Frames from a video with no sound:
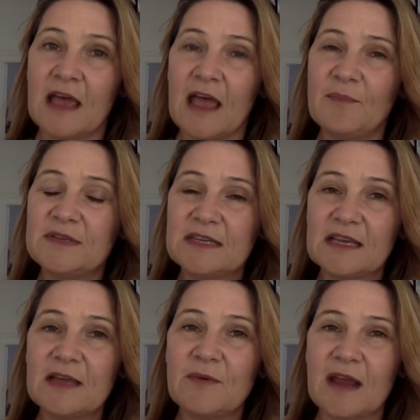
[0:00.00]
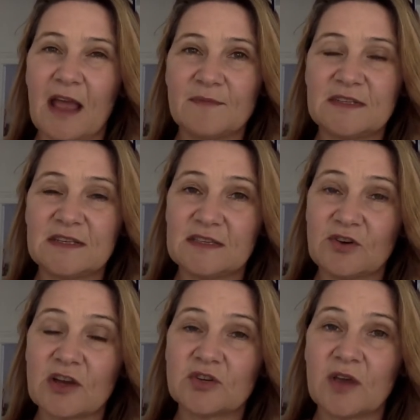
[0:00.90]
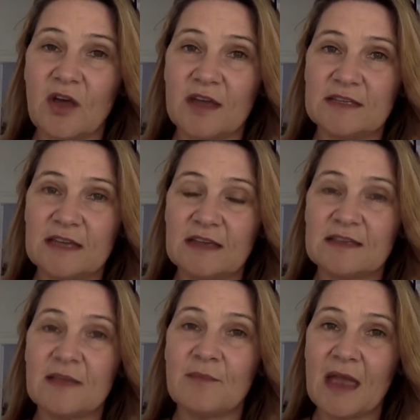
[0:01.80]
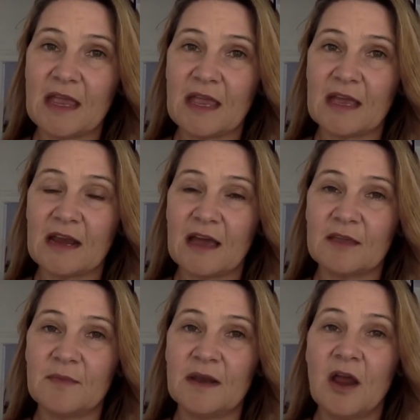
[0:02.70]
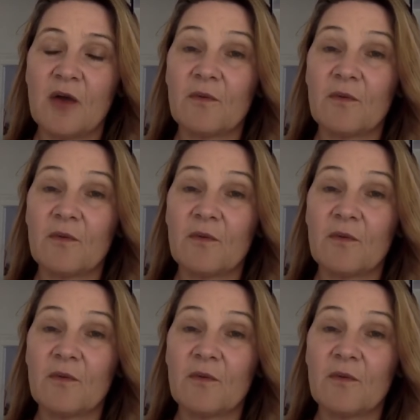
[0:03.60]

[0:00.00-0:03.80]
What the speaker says: And particularly when it comes to structuring ideas and making an argument,